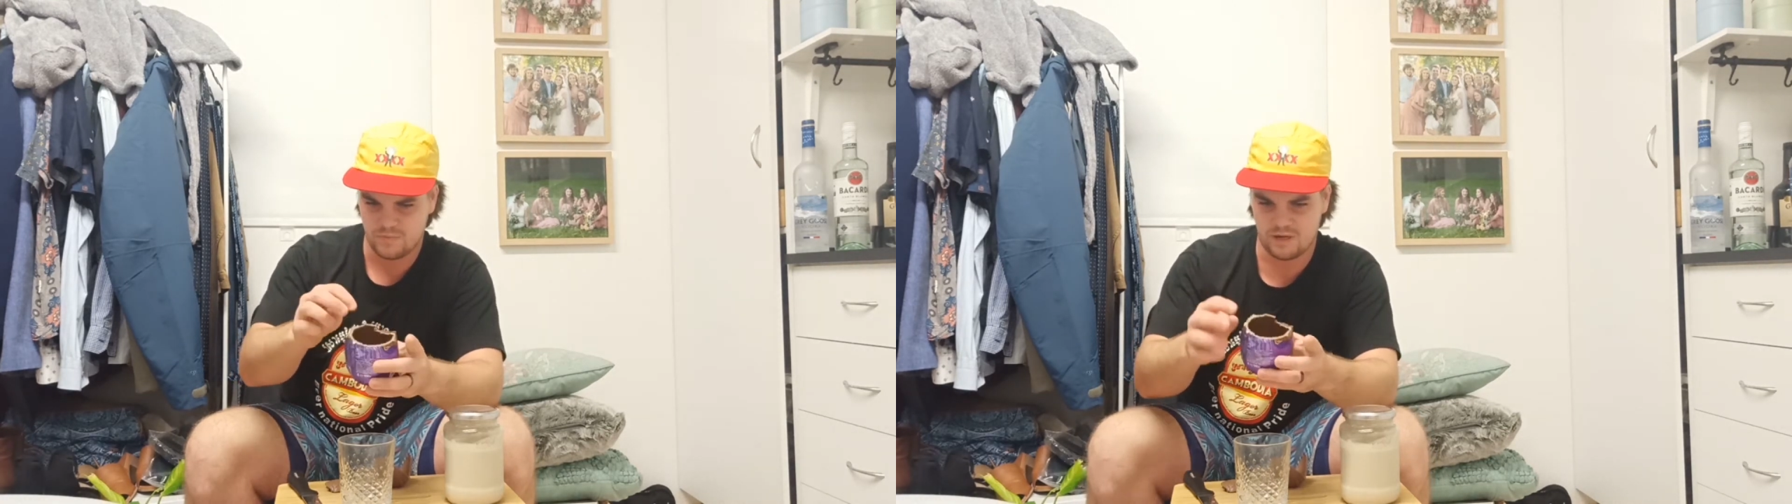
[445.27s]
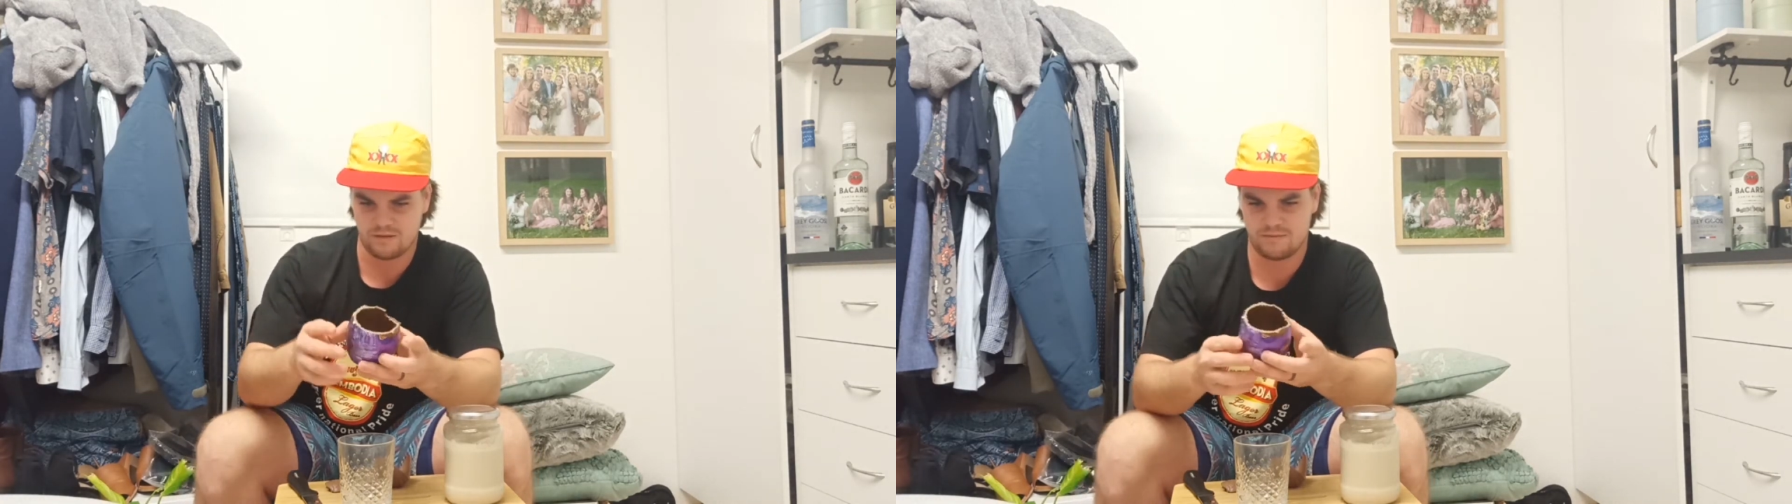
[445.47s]

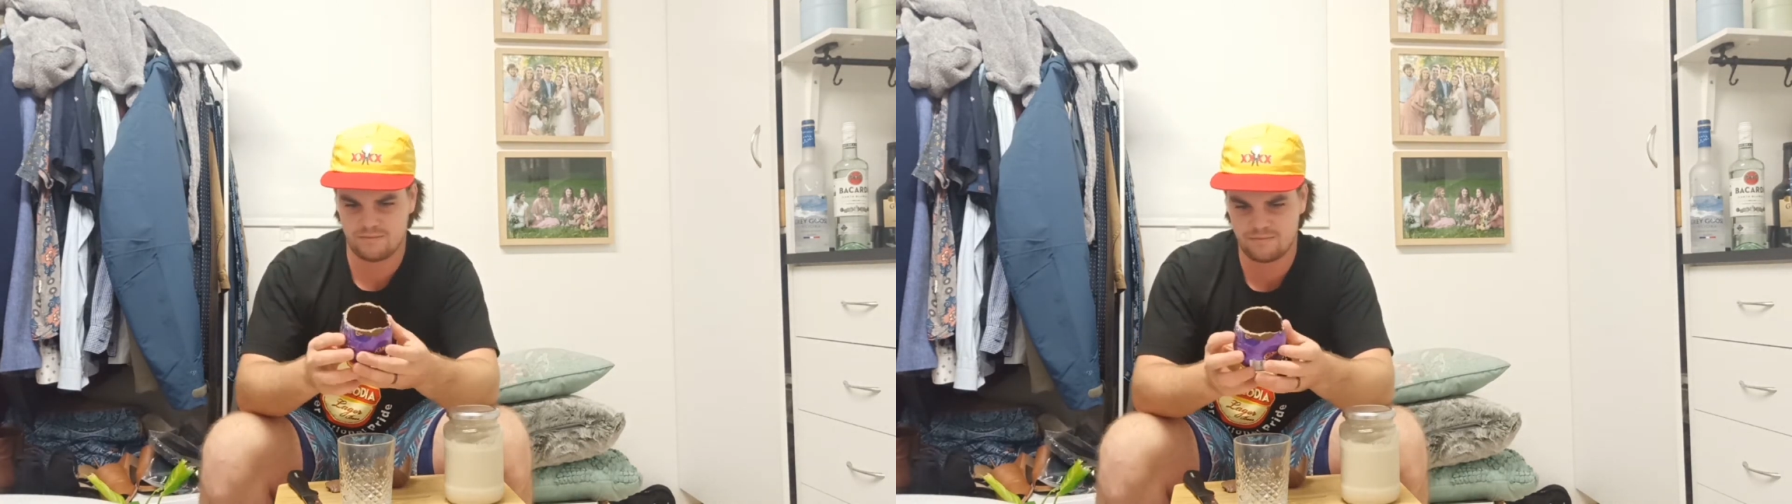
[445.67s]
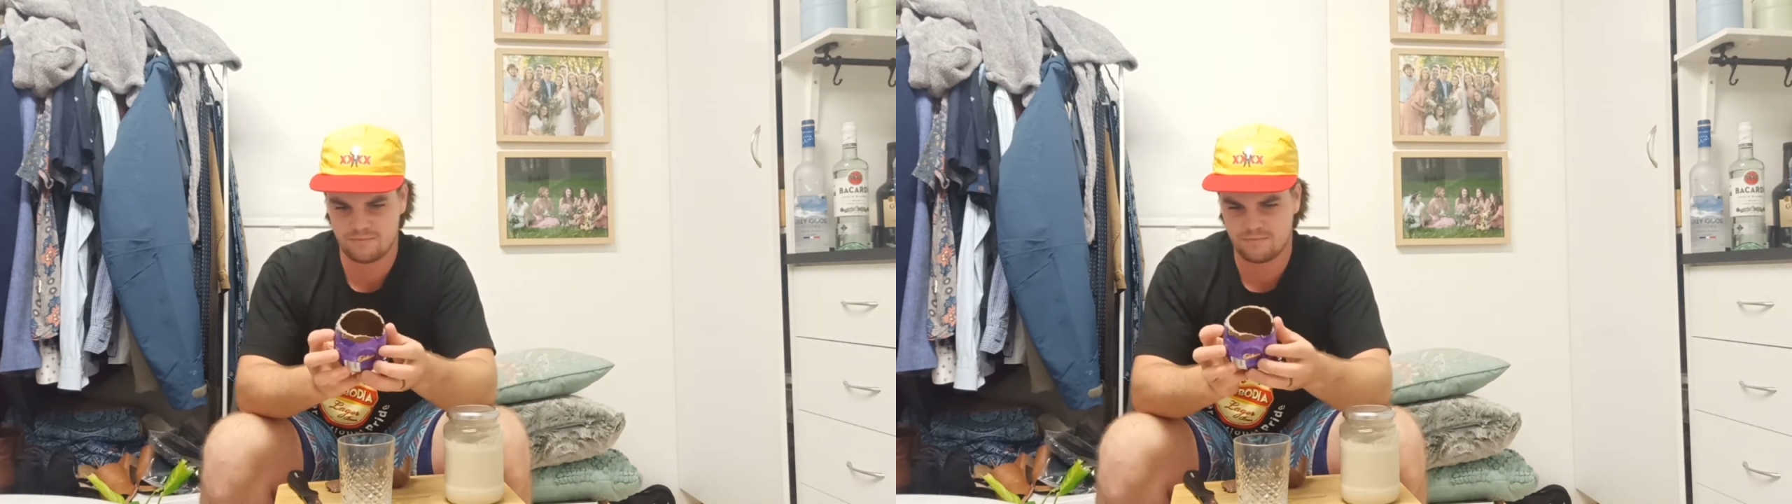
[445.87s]
Well,
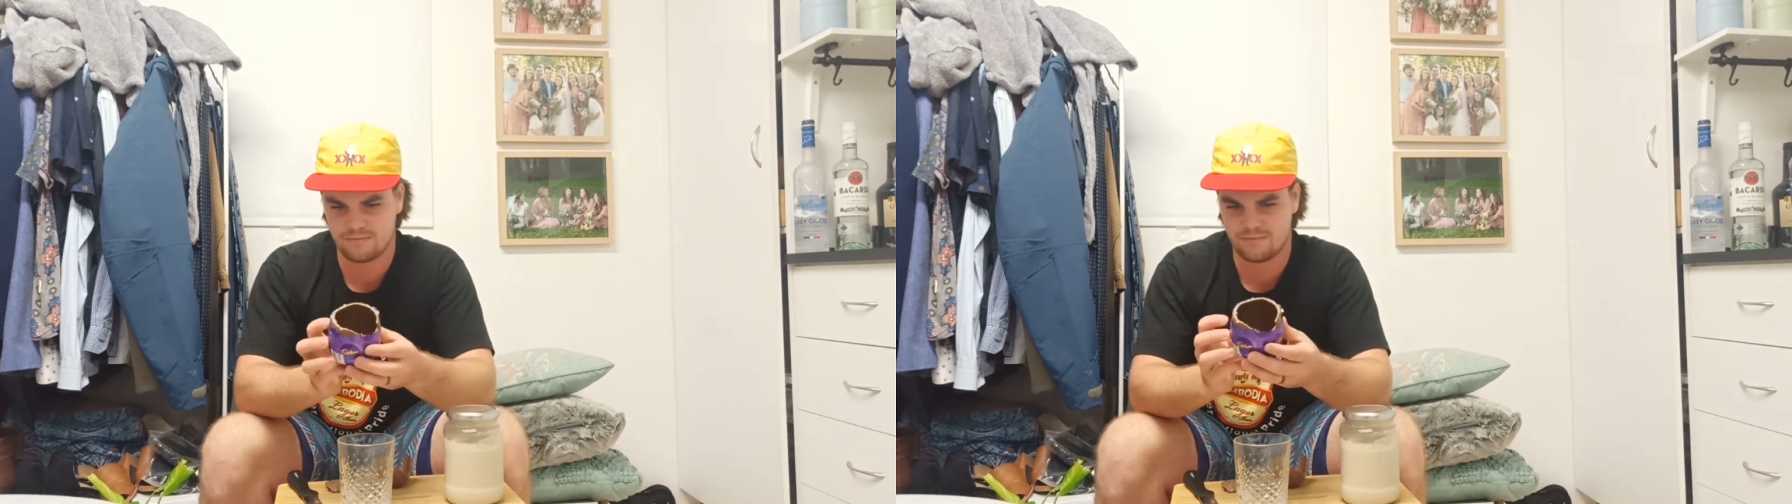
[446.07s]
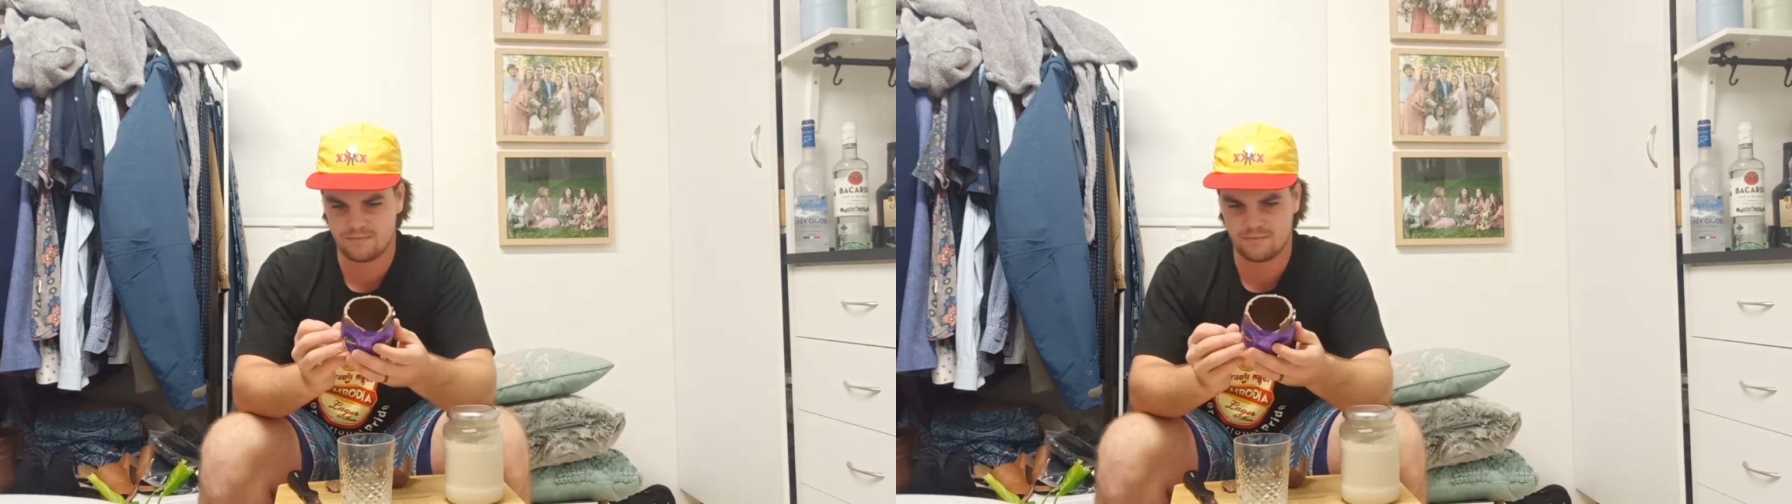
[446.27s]

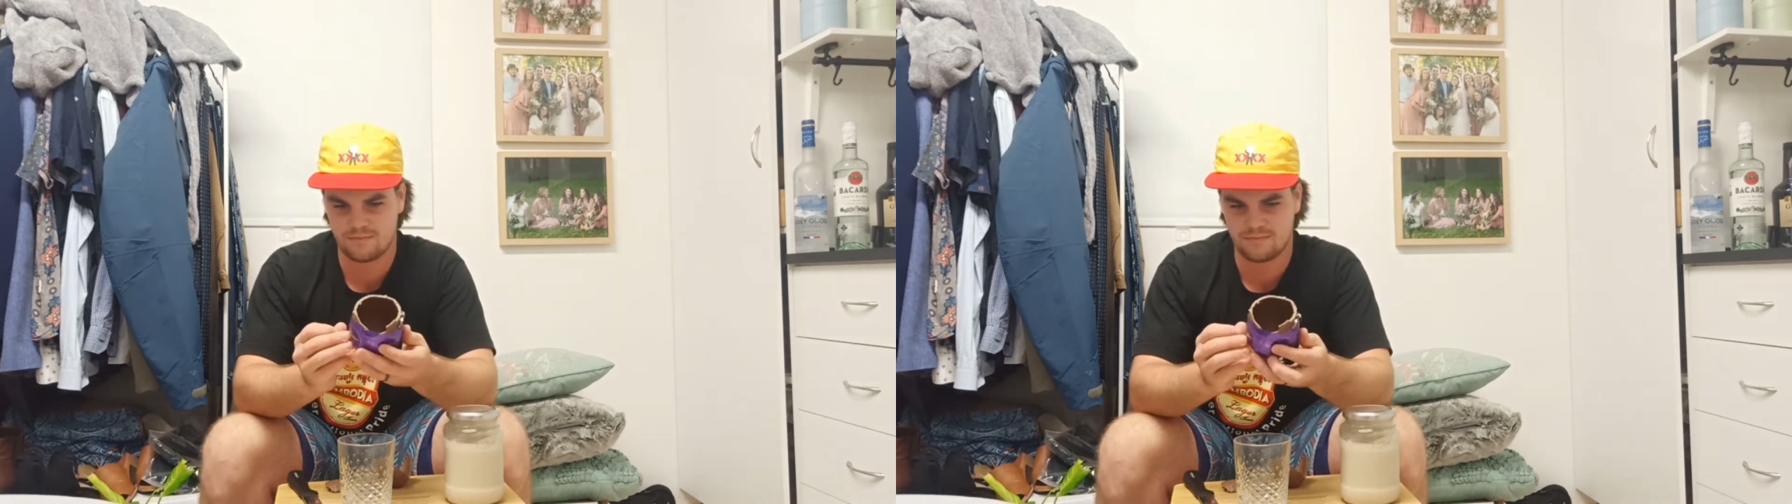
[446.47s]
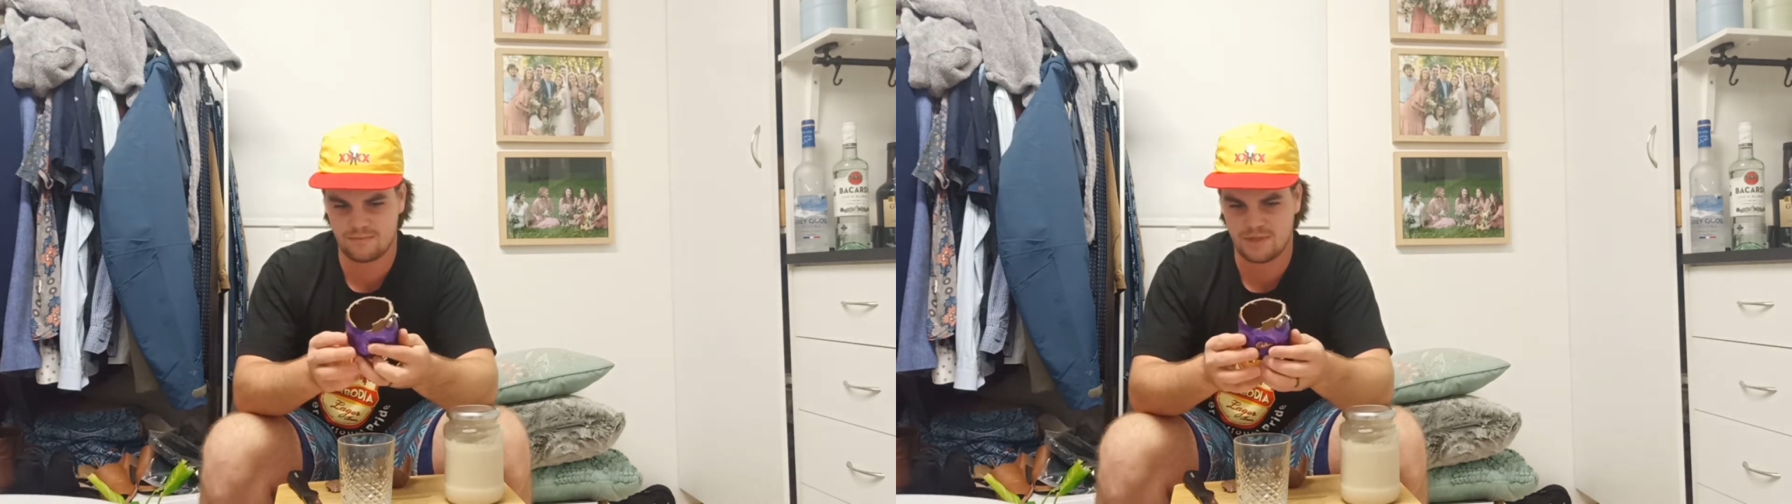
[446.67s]

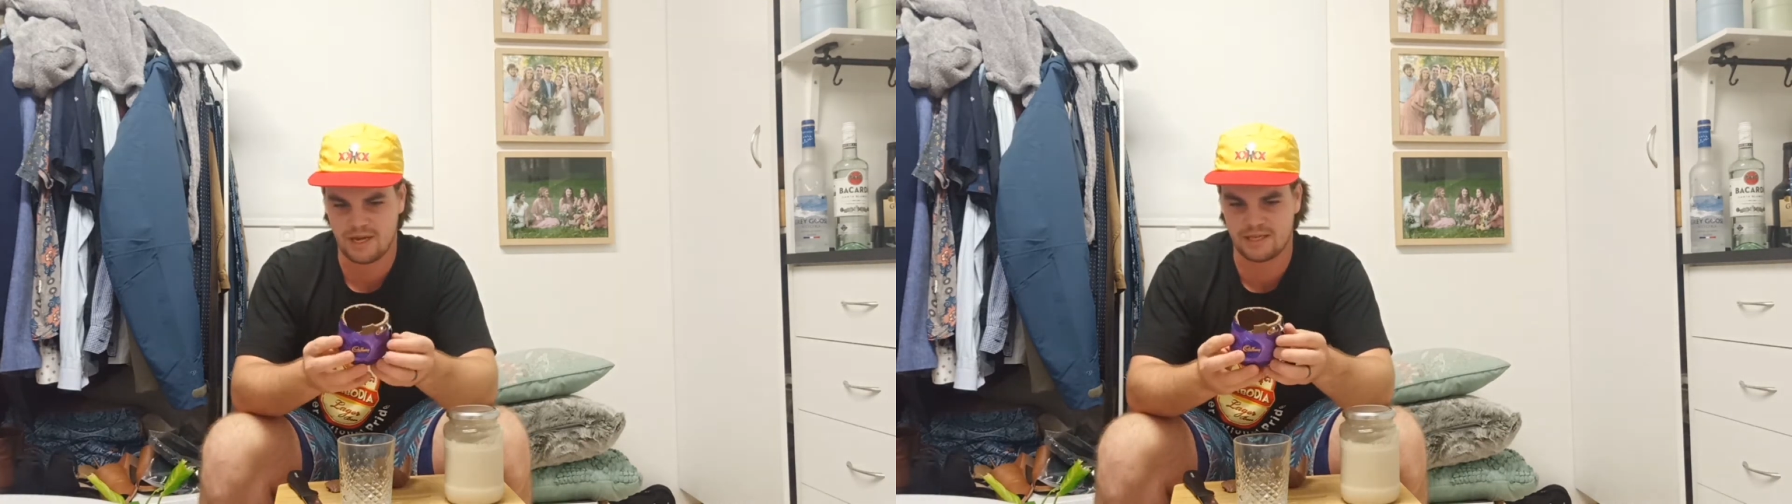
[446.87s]
I